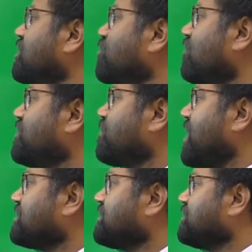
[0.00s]
theme of the
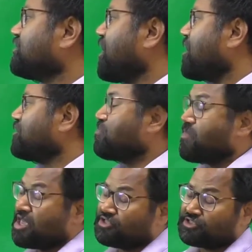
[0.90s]
passage and the
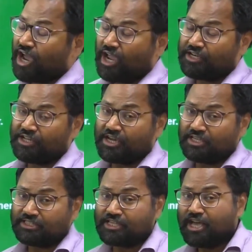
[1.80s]
major
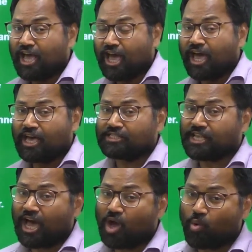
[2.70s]
ideas. As
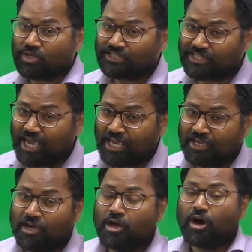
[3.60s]
I was
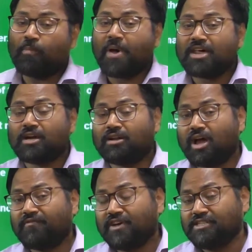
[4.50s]
saying, a
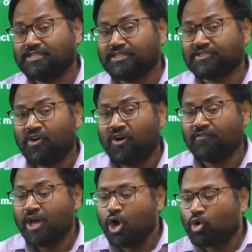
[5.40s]
paragraph consists of
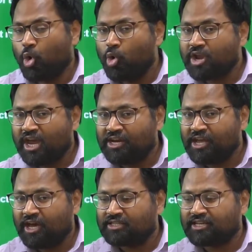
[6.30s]
core
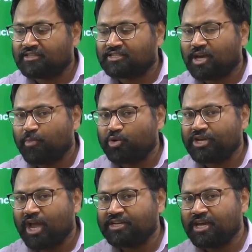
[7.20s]
ideas and the
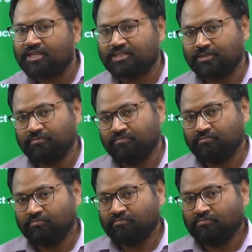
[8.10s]
supporting ideas.
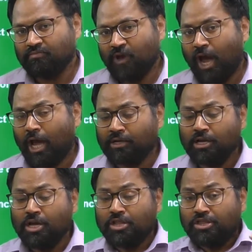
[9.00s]
And
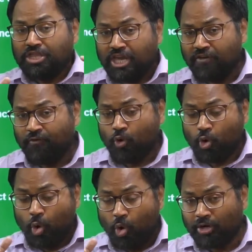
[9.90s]

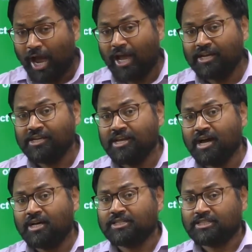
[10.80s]
therefore, core
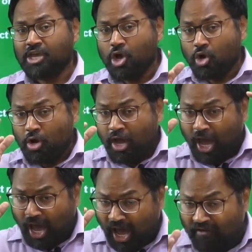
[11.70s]
ideas
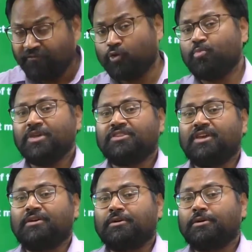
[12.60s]
have to be
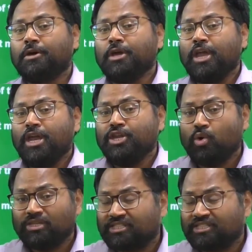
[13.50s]
there in your